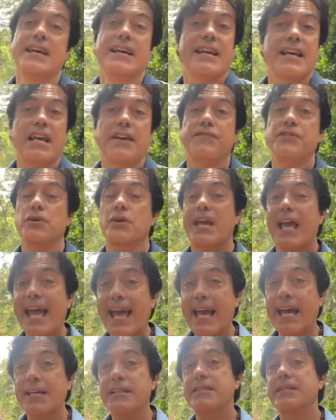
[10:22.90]
If you
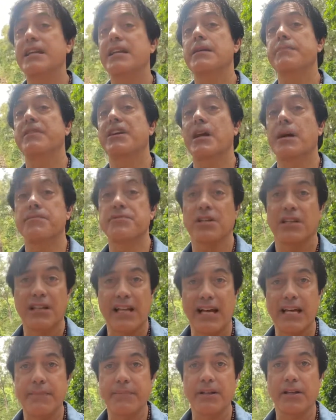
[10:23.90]
can't, then it becomes a
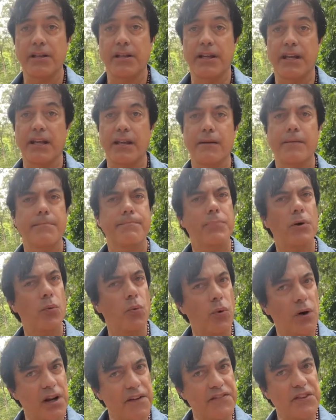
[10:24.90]
liability. But
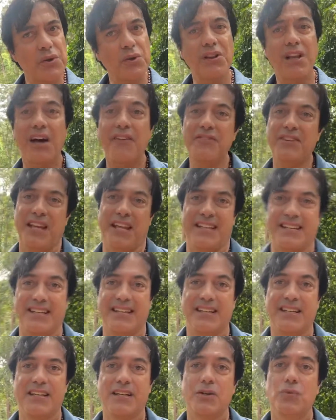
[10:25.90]
what if you loved it?
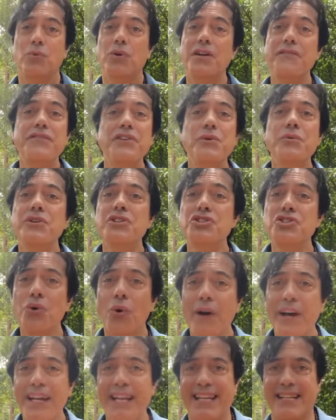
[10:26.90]
What if you
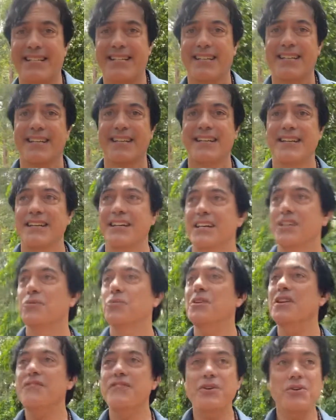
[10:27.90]
enjoyed it?
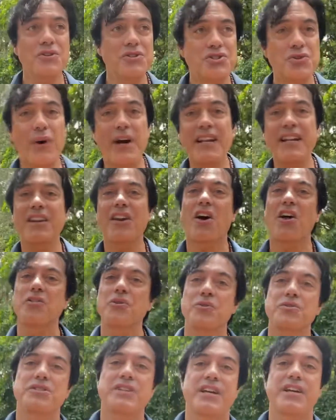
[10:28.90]
What if you enjoyed it all
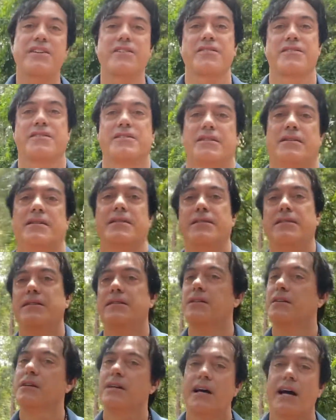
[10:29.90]
those years?
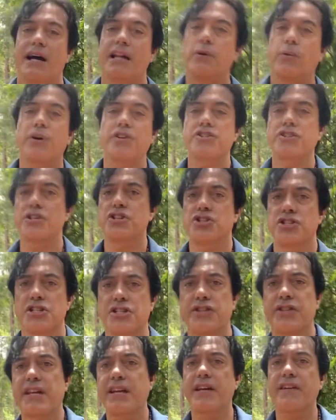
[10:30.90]
I don't want you to
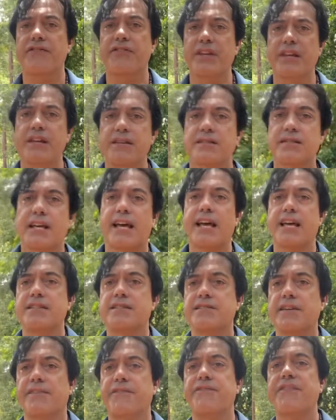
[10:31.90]
just think of things
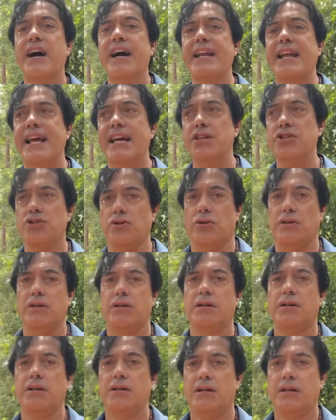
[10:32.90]
as financial,
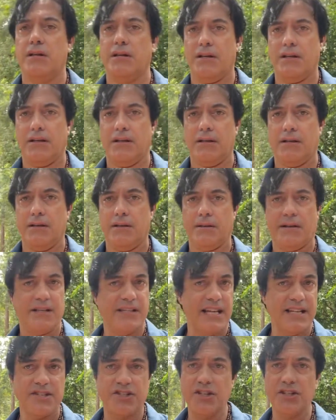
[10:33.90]
because
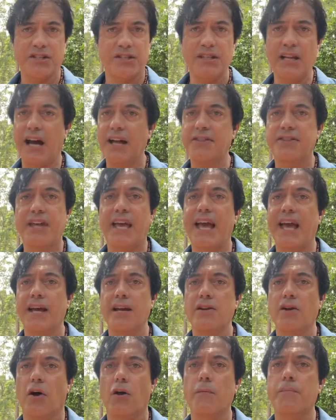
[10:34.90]
that's just not the
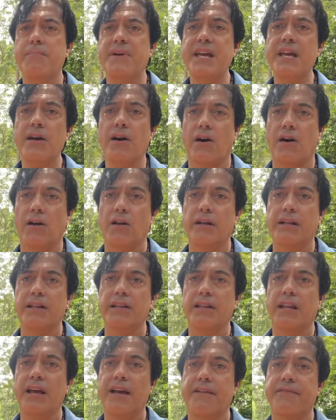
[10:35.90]
end all be all in
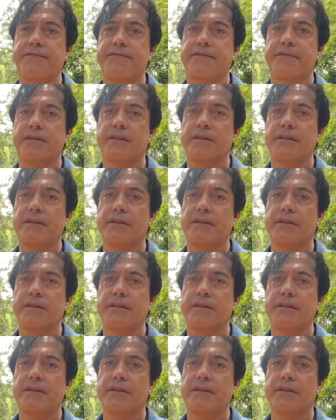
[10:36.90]
life.